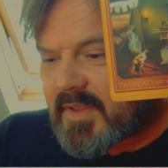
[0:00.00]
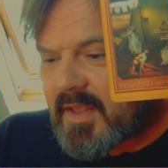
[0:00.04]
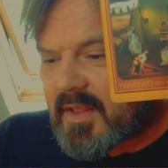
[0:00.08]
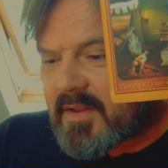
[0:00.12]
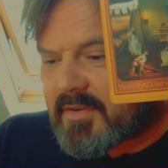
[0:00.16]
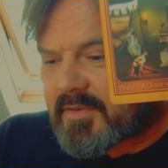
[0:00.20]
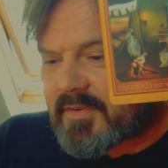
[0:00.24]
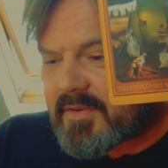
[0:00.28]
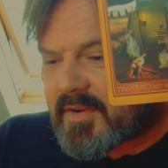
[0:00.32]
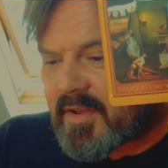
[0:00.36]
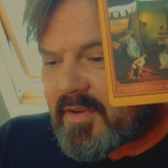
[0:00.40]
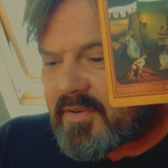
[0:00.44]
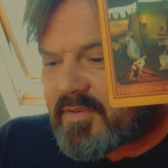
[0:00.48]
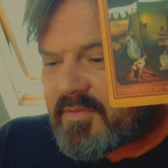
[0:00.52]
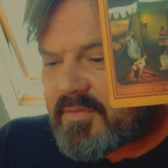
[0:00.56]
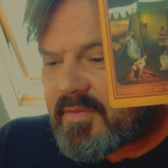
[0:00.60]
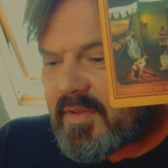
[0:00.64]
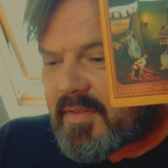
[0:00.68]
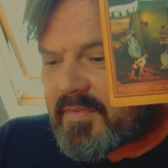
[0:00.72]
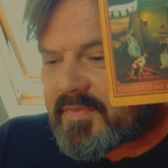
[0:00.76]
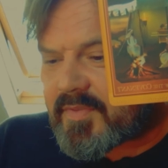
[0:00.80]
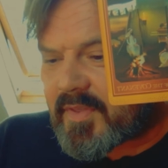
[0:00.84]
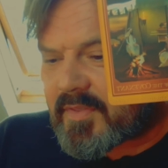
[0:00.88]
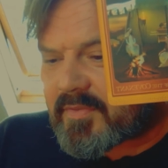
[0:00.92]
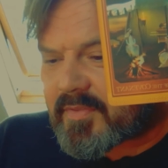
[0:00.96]
Know
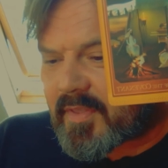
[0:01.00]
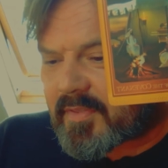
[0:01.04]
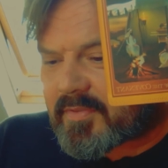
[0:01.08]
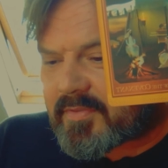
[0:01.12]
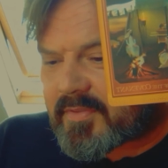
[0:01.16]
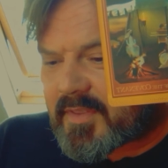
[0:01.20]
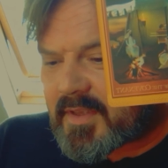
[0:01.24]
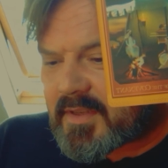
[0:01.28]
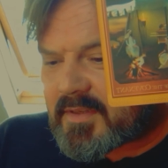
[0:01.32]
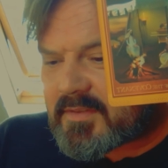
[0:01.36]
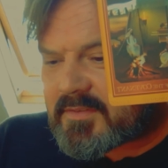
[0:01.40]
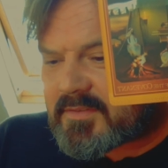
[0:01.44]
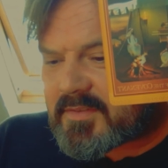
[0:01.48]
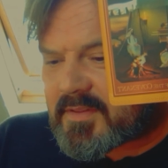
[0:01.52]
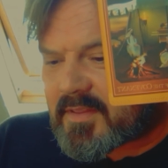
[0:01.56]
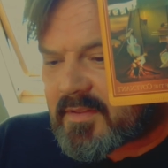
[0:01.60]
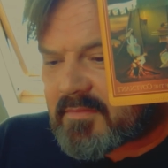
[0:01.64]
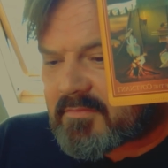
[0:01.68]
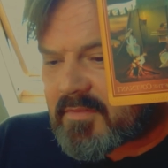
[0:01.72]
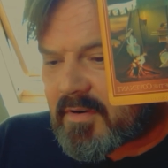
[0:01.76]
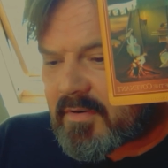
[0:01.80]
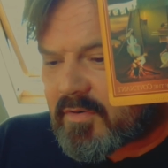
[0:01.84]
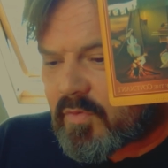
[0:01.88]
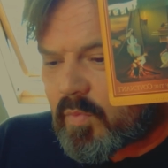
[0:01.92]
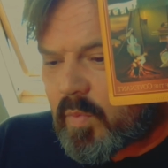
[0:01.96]
that the things that
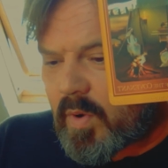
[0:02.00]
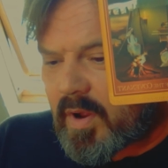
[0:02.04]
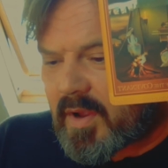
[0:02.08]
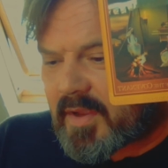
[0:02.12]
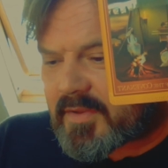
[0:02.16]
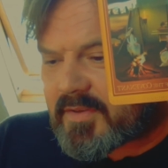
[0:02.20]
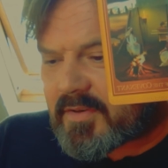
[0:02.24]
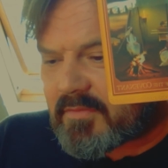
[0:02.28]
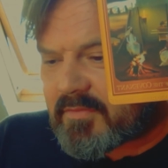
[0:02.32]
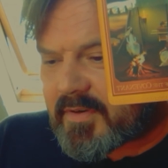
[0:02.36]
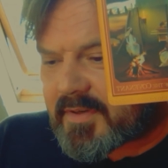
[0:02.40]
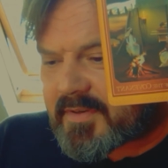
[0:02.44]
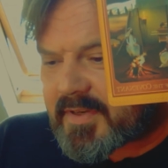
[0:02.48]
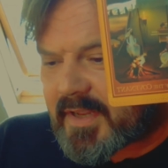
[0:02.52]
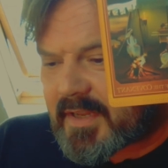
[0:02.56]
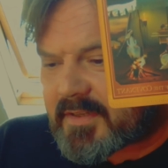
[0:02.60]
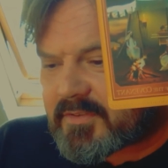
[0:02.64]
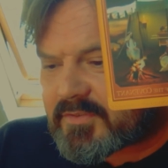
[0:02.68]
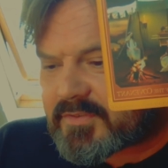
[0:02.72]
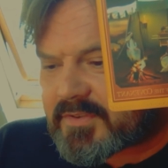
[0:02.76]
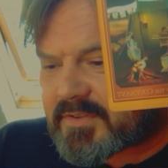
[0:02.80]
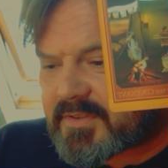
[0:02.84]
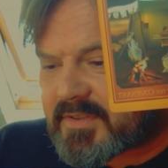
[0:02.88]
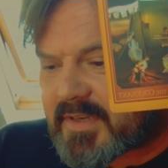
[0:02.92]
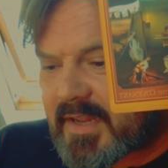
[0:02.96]
require your
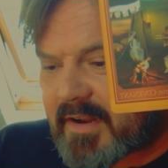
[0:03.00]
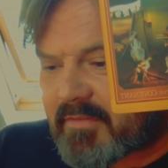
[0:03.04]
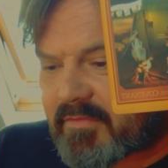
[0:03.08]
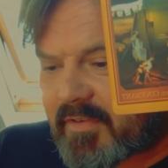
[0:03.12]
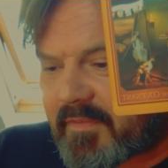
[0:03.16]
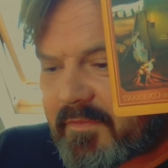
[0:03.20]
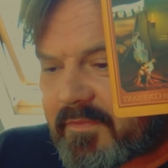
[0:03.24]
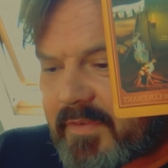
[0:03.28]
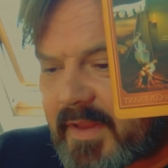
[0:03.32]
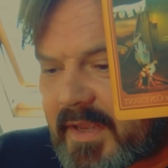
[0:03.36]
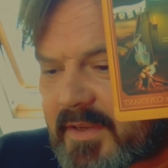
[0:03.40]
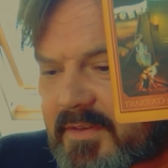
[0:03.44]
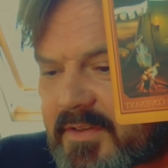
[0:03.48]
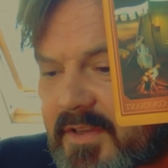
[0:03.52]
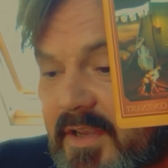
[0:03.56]
attention now reflect